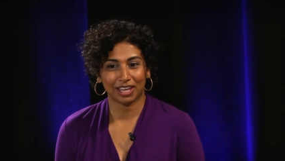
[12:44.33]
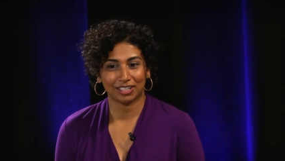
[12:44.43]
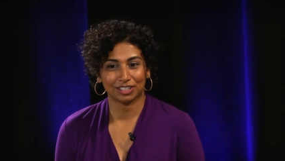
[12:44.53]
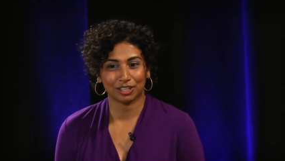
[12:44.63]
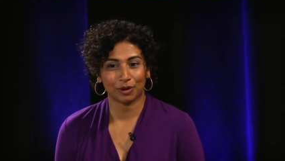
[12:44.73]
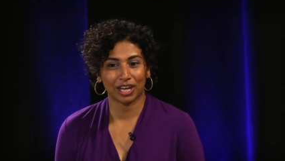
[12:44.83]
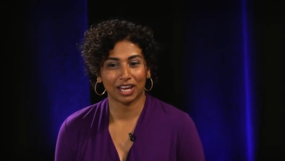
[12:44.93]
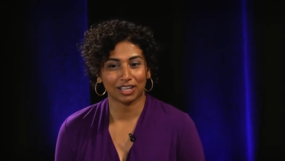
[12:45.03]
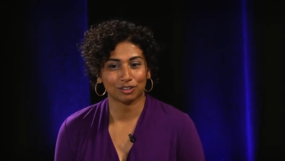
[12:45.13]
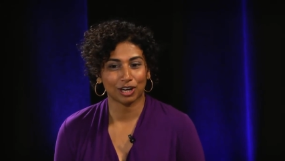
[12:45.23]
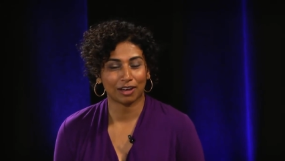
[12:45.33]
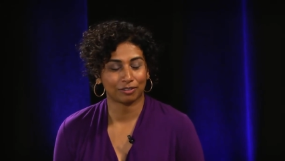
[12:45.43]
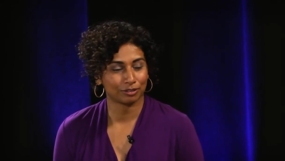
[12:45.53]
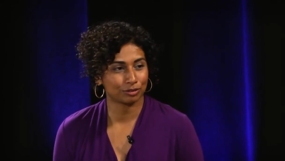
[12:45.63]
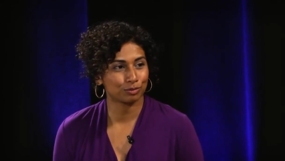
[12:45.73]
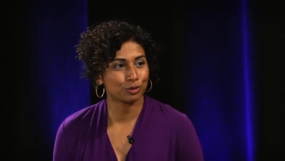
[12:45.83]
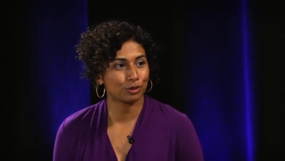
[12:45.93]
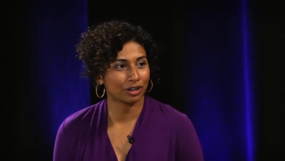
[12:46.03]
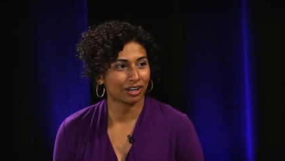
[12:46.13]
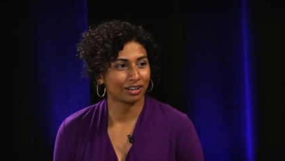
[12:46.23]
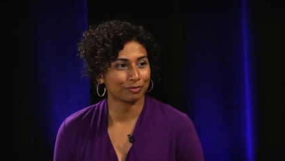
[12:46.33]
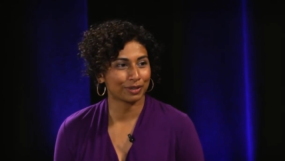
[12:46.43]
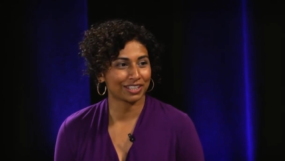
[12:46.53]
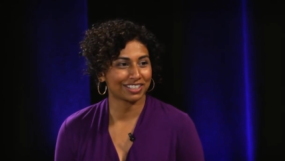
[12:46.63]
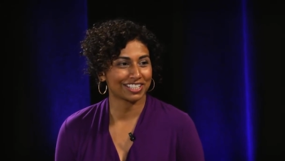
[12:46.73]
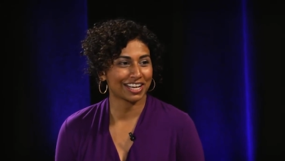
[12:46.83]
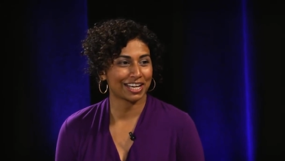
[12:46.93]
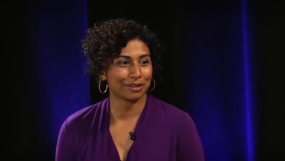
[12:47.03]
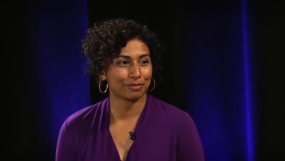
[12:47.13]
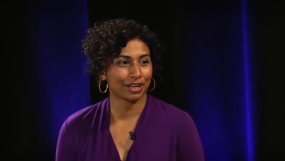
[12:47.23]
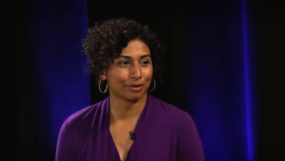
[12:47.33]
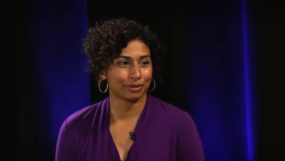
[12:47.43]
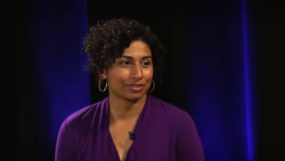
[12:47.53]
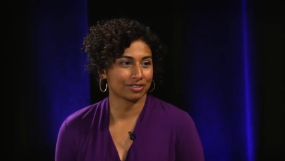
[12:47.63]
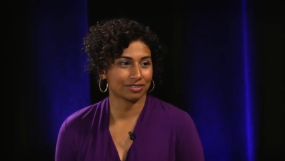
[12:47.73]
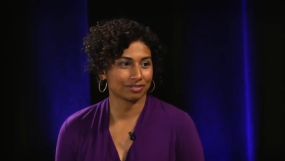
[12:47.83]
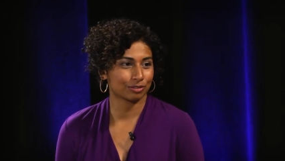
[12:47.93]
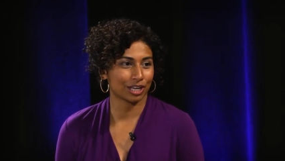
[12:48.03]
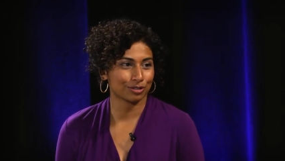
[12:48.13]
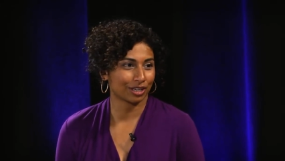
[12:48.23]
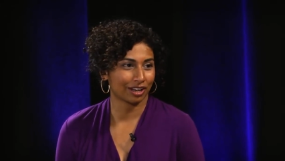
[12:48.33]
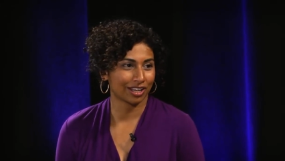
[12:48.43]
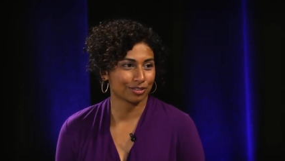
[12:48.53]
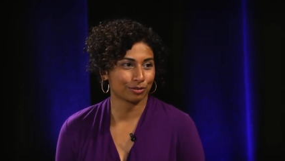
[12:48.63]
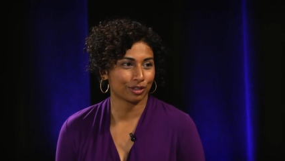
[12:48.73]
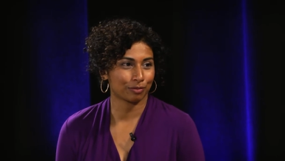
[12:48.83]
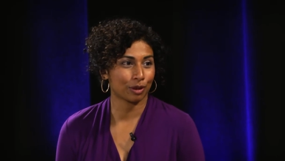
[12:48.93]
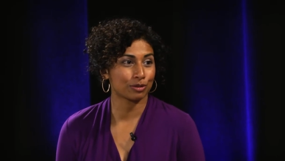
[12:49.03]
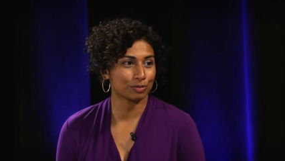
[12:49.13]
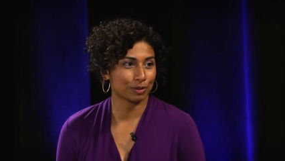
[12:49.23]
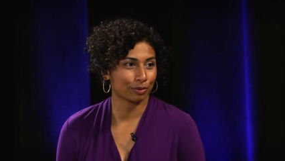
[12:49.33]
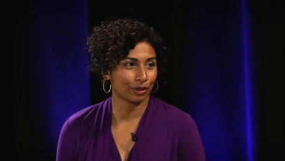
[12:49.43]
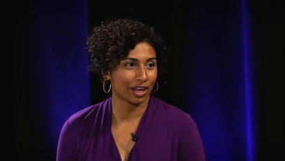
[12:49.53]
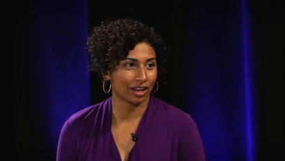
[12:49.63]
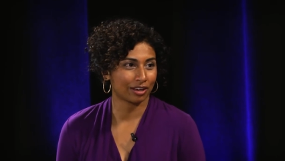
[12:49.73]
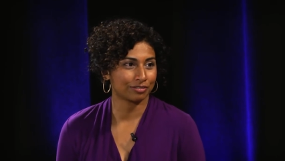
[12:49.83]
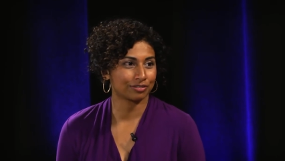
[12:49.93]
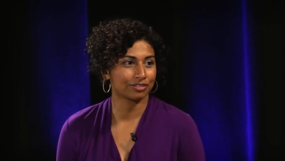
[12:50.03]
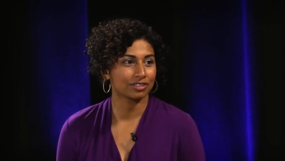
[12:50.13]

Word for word: And so I had traveled more by the time I was graduated high school than most people have.